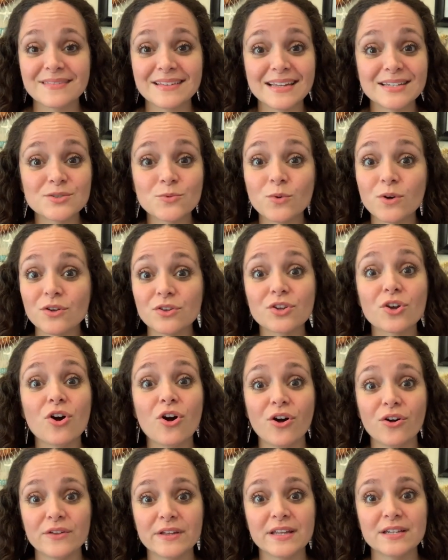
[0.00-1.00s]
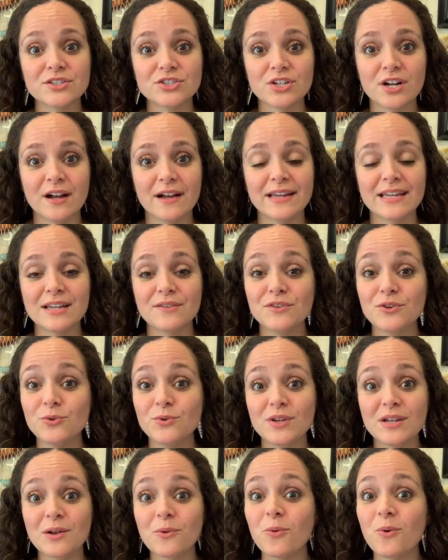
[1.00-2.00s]
it's worth calling and trying if you
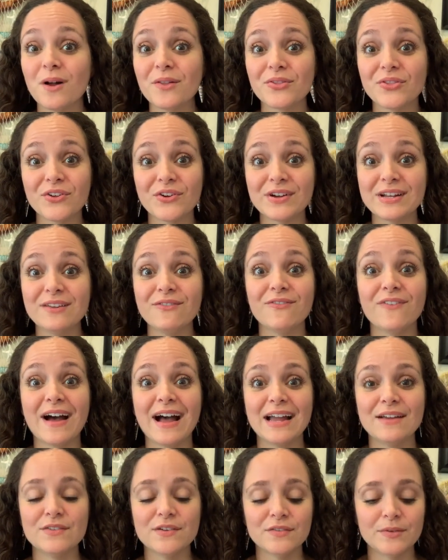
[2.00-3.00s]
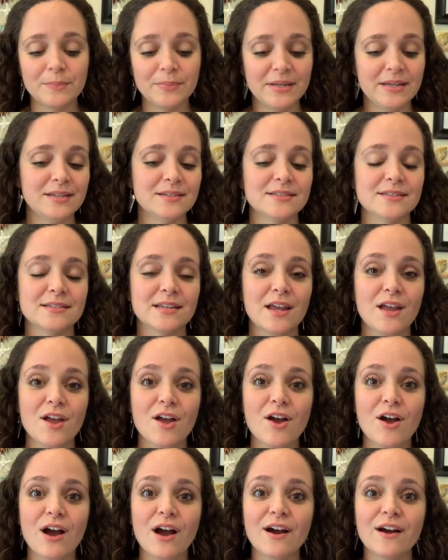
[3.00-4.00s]
didn't want 35 of a piece.
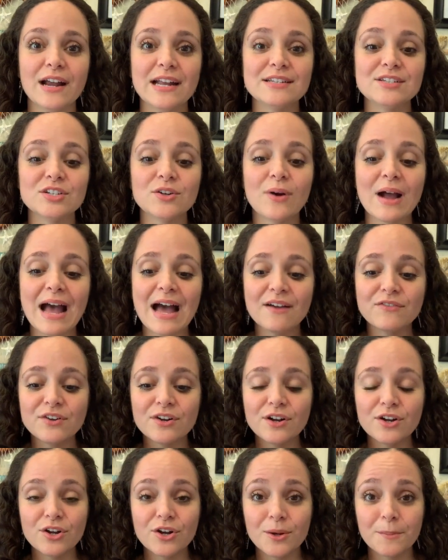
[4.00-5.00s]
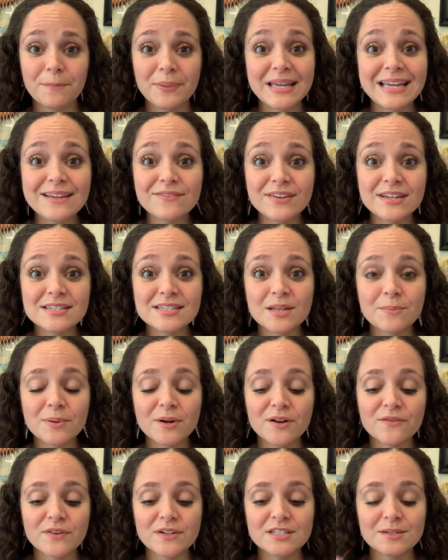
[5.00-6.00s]
All right, so after your PV's the
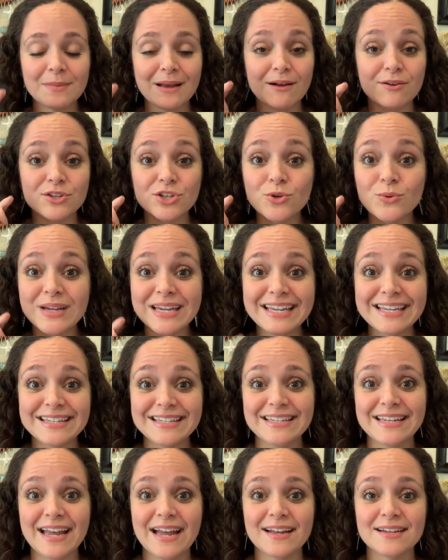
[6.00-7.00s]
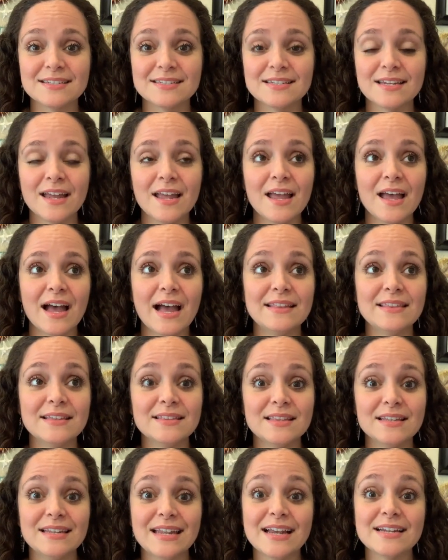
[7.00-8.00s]
perfect amount, you hit next. I
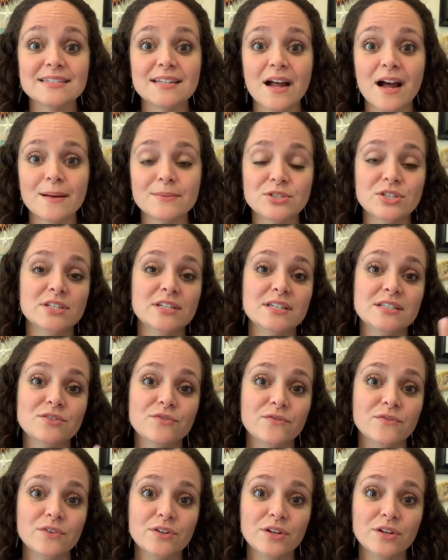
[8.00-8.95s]
think the next option is